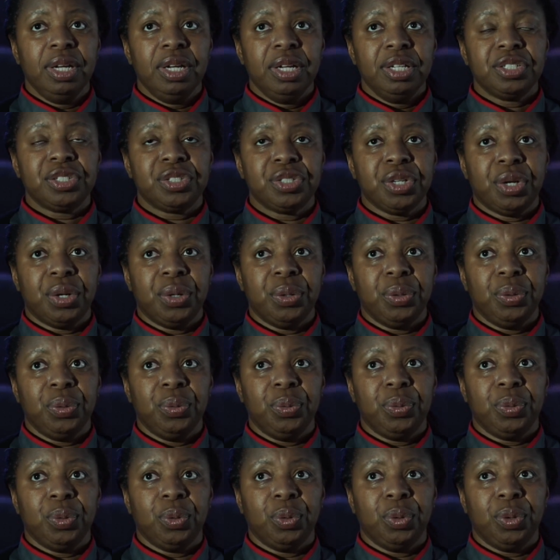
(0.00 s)

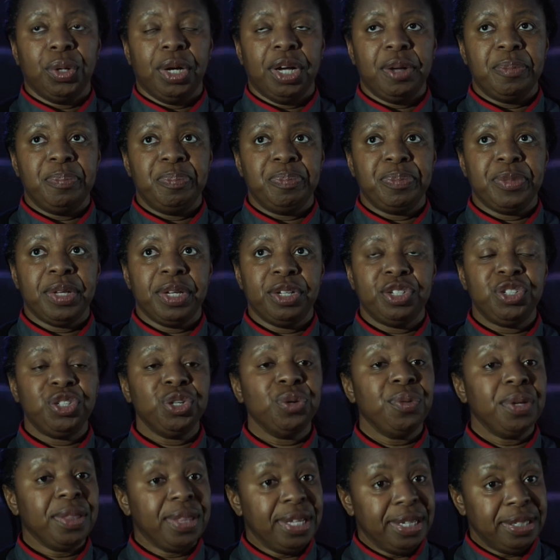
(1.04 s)
So um,
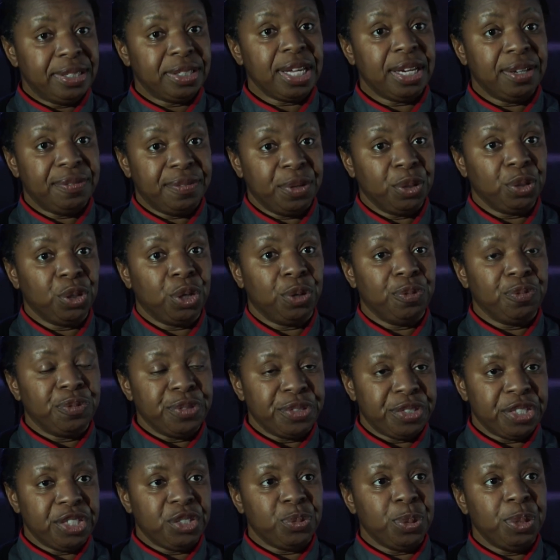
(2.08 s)
during these telephone
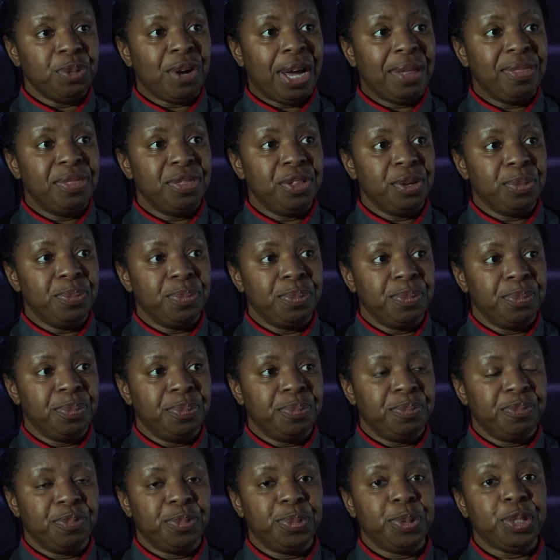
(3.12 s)
conferences, we ran them
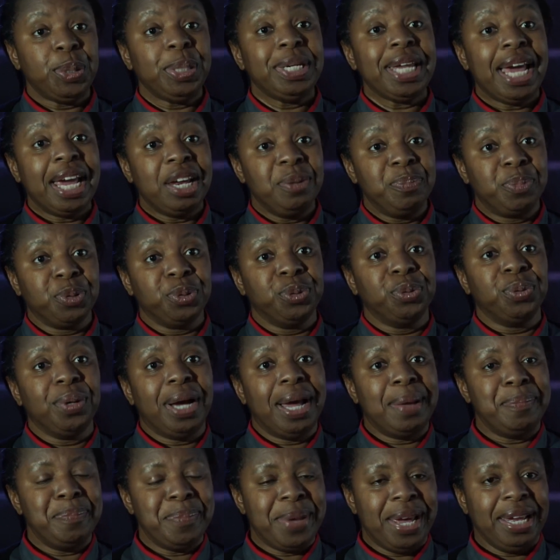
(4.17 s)
between April
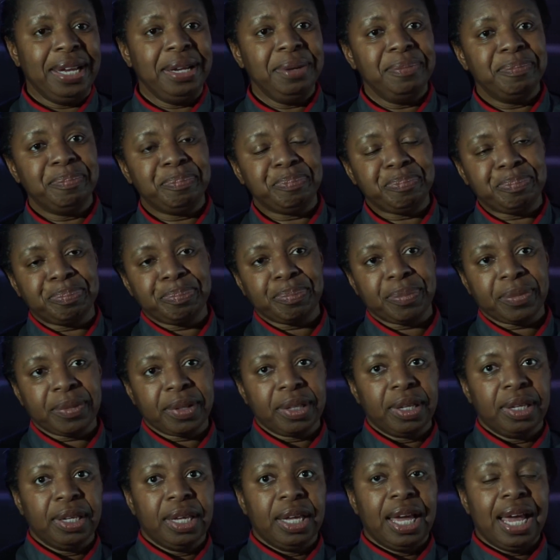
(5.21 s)
and May
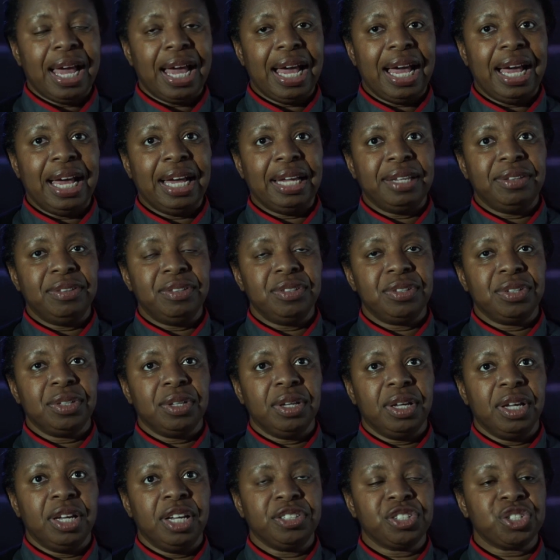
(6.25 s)
and
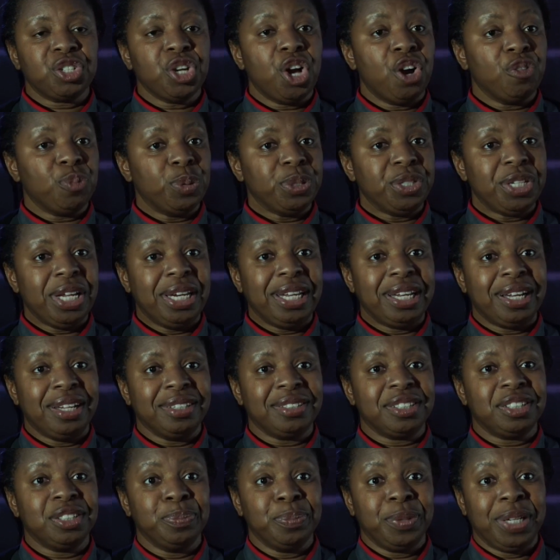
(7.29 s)
uh, staff were telling us
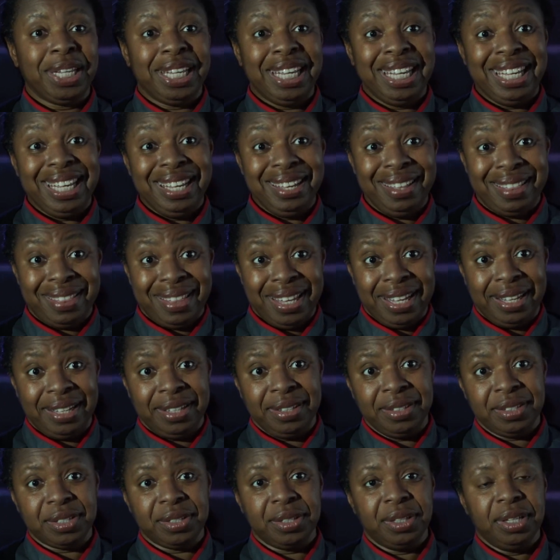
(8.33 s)
some key
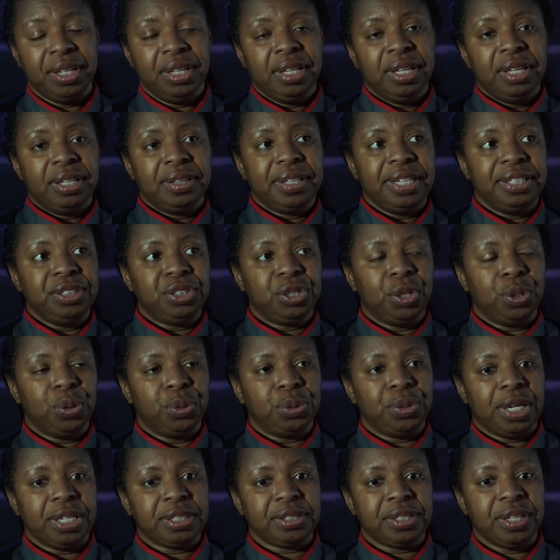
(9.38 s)
things. They told
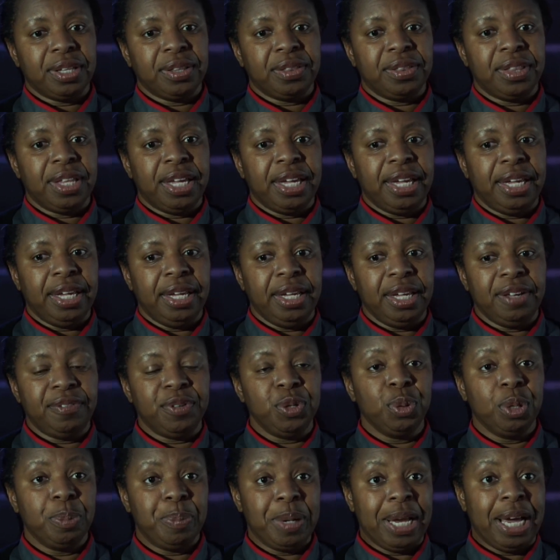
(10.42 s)
us that they, if you
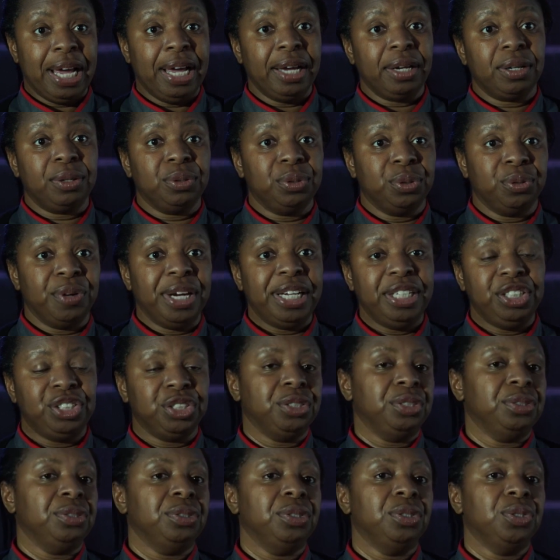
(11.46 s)
were black or
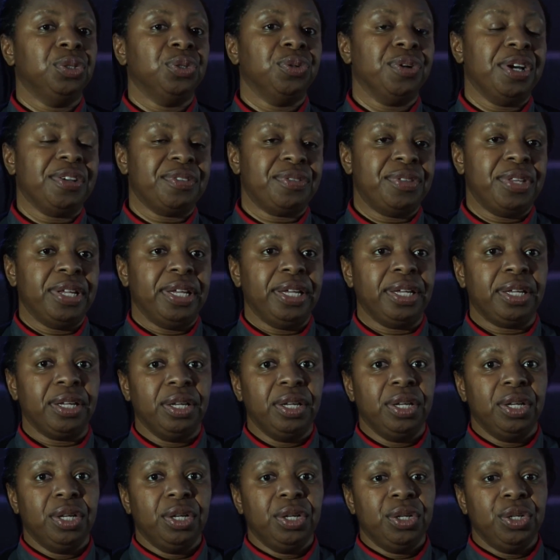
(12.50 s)
Asian or ethnic,
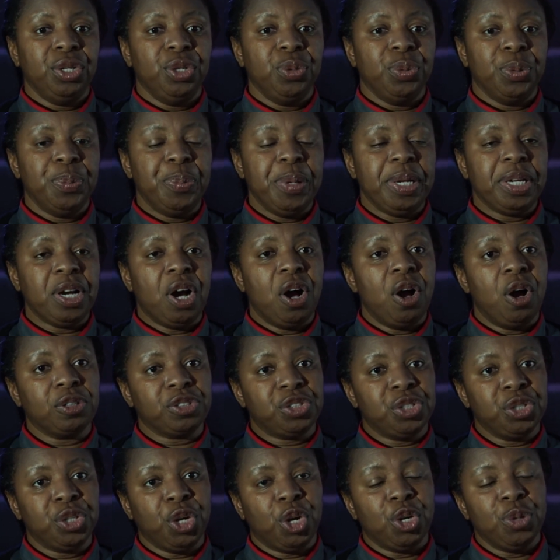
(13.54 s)
you were being asked
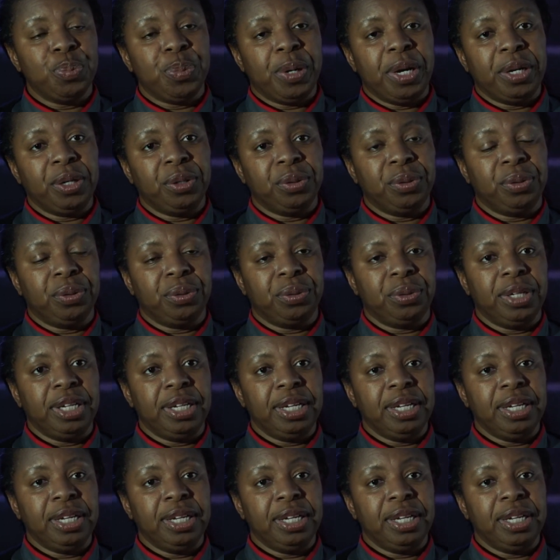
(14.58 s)
to go by your